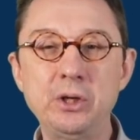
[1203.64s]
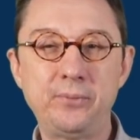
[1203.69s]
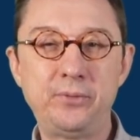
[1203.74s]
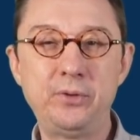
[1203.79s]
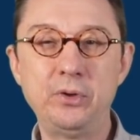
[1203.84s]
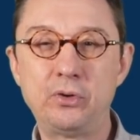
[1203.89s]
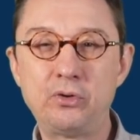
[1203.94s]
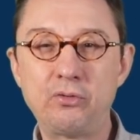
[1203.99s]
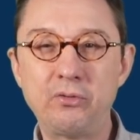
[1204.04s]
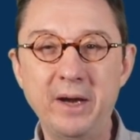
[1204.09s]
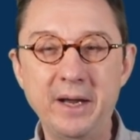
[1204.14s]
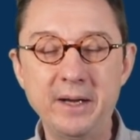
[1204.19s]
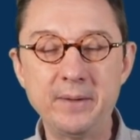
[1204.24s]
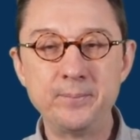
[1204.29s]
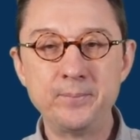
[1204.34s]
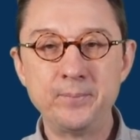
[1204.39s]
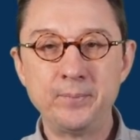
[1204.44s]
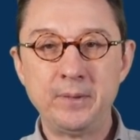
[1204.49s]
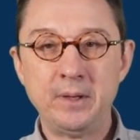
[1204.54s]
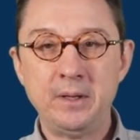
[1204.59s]
of
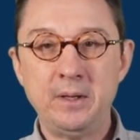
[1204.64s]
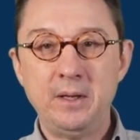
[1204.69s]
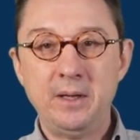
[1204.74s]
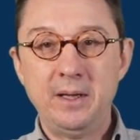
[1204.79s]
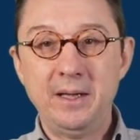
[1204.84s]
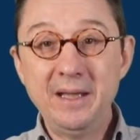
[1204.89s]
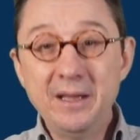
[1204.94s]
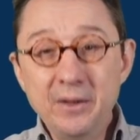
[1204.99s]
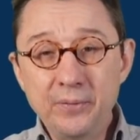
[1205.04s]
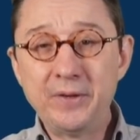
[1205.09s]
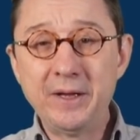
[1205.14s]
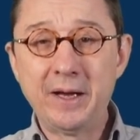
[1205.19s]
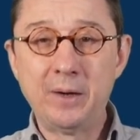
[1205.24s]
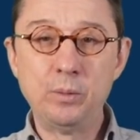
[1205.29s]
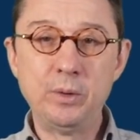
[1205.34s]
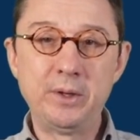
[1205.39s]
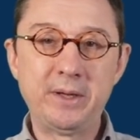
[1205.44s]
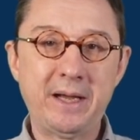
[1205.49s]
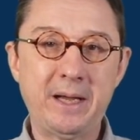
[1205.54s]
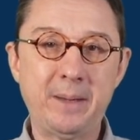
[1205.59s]
Ukraine, if that
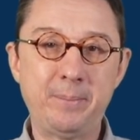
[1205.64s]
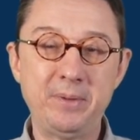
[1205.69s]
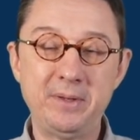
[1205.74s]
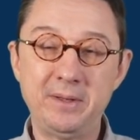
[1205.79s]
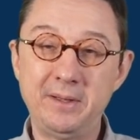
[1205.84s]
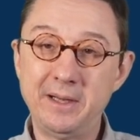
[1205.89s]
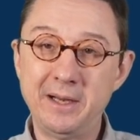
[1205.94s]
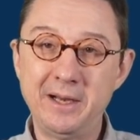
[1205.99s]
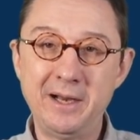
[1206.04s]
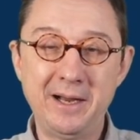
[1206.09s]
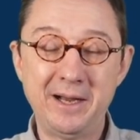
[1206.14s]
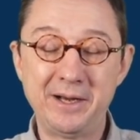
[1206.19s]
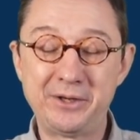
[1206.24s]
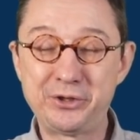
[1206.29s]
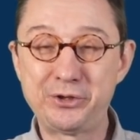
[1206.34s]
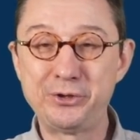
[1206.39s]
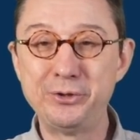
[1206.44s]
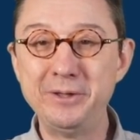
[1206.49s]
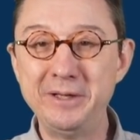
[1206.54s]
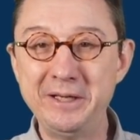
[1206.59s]
would happen, and I
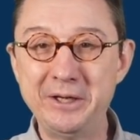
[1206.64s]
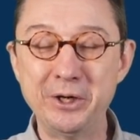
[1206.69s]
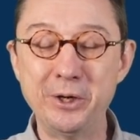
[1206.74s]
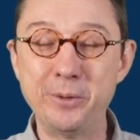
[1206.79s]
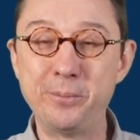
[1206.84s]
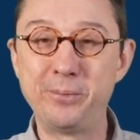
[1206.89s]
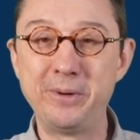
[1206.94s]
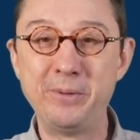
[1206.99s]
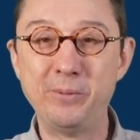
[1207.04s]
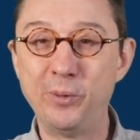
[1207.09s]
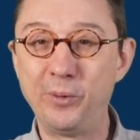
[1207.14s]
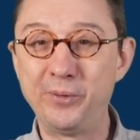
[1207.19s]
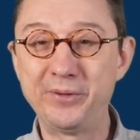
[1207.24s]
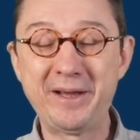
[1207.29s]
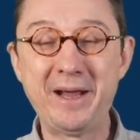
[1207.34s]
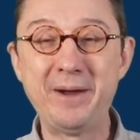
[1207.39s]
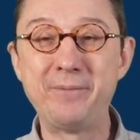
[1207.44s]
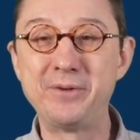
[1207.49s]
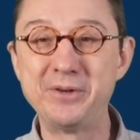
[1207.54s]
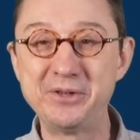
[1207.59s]
truly hope we
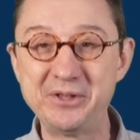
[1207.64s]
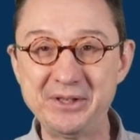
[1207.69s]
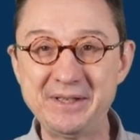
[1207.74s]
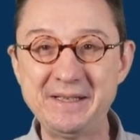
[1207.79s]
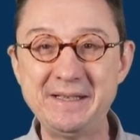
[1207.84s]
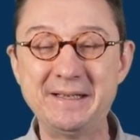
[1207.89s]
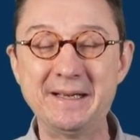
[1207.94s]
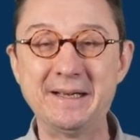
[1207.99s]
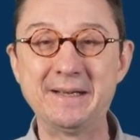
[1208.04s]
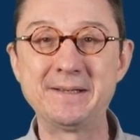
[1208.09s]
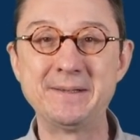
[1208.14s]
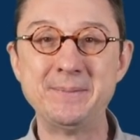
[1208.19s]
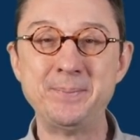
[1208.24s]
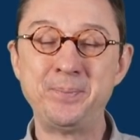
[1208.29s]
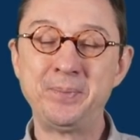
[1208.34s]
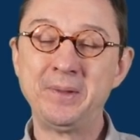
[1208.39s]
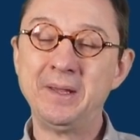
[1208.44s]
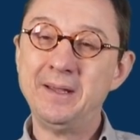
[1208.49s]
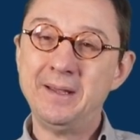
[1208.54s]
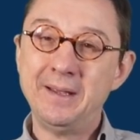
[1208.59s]
won't ever see that,
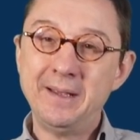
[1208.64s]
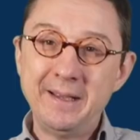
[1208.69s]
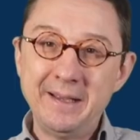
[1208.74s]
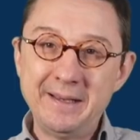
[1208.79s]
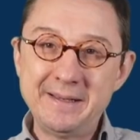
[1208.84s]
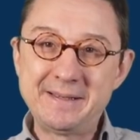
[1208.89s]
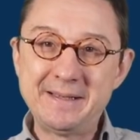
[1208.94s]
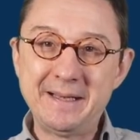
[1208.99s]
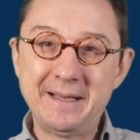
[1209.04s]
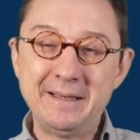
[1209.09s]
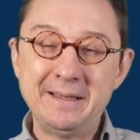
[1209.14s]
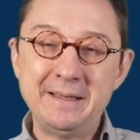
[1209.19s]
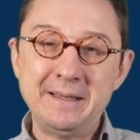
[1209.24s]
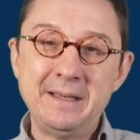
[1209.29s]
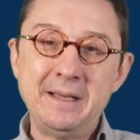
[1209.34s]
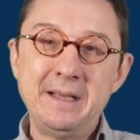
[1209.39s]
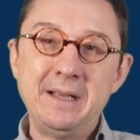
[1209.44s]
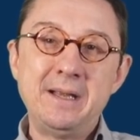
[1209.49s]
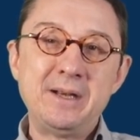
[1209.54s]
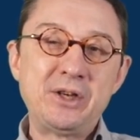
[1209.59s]
is that
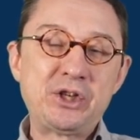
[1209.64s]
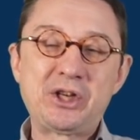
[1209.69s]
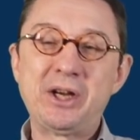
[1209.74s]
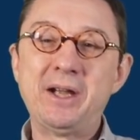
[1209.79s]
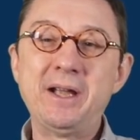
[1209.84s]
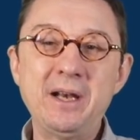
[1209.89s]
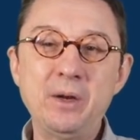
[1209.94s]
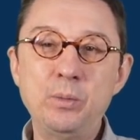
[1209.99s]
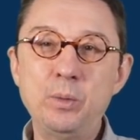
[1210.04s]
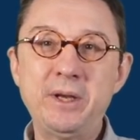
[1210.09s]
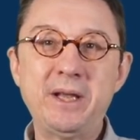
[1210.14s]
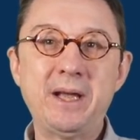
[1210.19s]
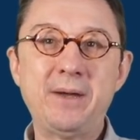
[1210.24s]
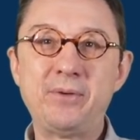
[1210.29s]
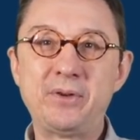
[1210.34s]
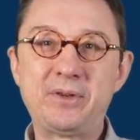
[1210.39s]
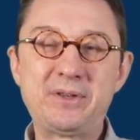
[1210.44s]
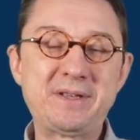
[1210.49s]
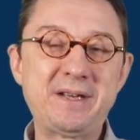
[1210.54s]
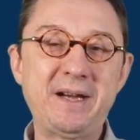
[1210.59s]
China would
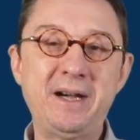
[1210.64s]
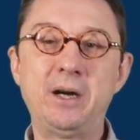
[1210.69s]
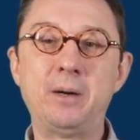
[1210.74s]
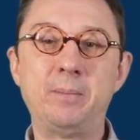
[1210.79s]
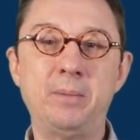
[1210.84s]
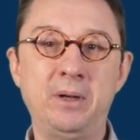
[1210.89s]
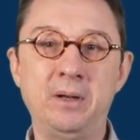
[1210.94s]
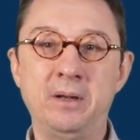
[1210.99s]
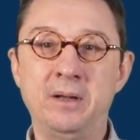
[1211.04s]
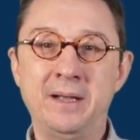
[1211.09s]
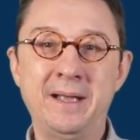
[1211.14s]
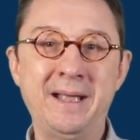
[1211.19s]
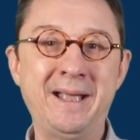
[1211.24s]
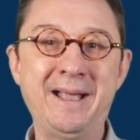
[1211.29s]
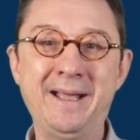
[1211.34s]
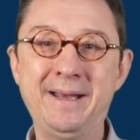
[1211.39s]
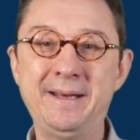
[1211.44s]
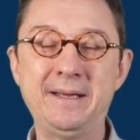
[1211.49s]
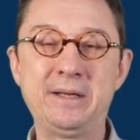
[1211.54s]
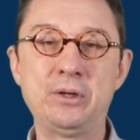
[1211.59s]
have a terrible
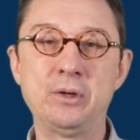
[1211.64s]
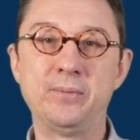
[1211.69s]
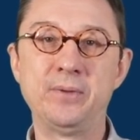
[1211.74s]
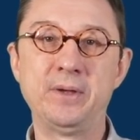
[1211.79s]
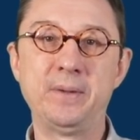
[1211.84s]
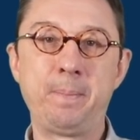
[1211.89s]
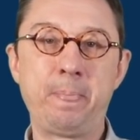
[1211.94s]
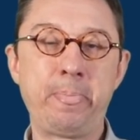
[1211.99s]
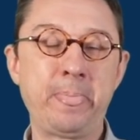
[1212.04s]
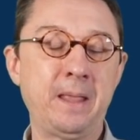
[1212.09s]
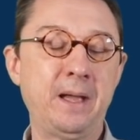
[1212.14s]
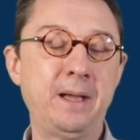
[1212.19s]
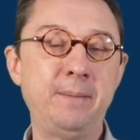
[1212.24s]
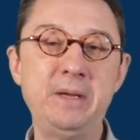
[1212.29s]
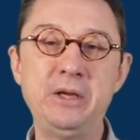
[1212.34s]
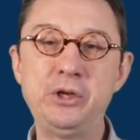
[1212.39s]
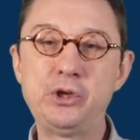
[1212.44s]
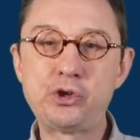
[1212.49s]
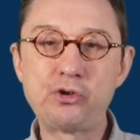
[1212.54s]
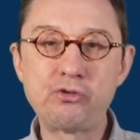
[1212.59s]
headache of it. I
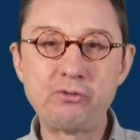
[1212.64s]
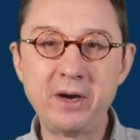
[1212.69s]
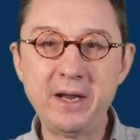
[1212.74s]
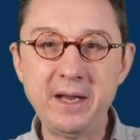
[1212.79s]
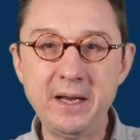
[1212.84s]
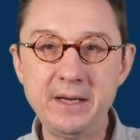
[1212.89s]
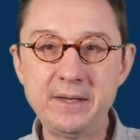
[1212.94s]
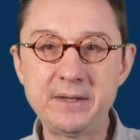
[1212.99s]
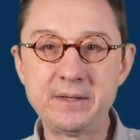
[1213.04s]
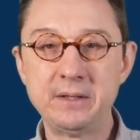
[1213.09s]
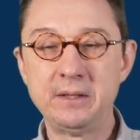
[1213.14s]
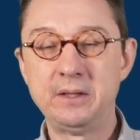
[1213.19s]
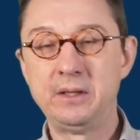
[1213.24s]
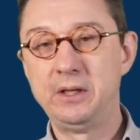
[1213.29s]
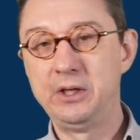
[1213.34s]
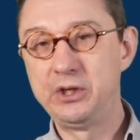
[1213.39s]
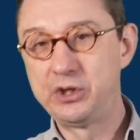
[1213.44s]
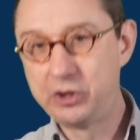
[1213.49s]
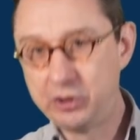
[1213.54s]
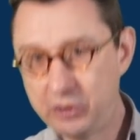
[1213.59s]
mean, trade
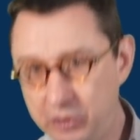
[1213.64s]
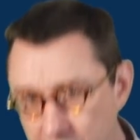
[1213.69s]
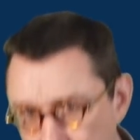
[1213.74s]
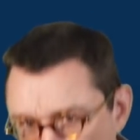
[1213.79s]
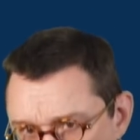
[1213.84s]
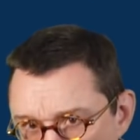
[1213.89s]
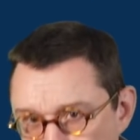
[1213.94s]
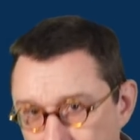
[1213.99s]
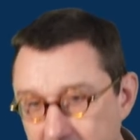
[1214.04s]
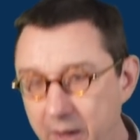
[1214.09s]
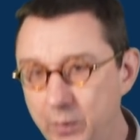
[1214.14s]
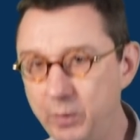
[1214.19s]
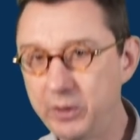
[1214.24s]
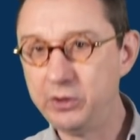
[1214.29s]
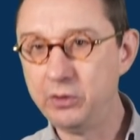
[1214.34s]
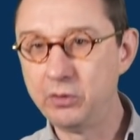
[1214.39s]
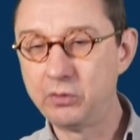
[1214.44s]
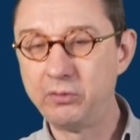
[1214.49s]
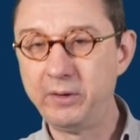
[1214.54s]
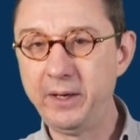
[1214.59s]
is okay with
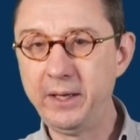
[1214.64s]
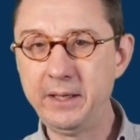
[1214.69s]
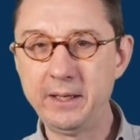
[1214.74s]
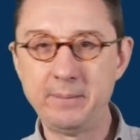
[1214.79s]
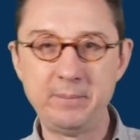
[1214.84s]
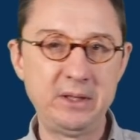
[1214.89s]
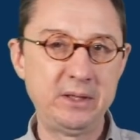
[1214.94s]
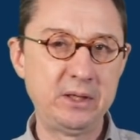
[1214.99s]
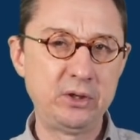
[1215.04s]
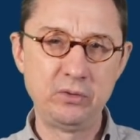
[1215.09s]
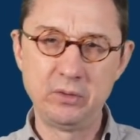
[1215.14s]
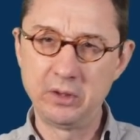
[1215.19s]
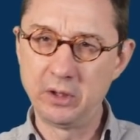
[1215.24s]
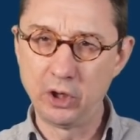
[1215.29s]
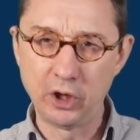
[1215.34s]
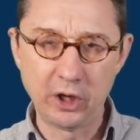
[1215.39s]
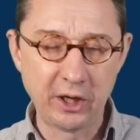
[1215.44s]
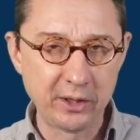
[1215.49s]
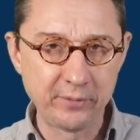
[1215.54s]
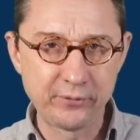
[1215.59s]
Ukraine. I mean, they're doing a
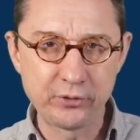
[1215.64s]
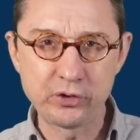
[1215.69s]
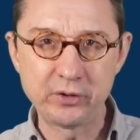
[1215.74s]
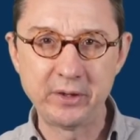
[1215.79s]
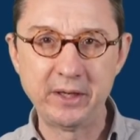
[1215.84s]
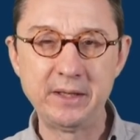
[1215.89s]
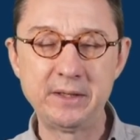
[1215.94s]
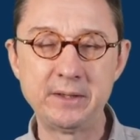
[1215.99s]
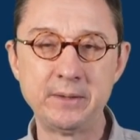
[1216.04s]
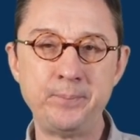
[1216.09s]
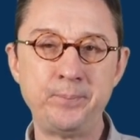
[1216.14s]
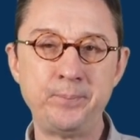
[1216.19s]
lot of trade,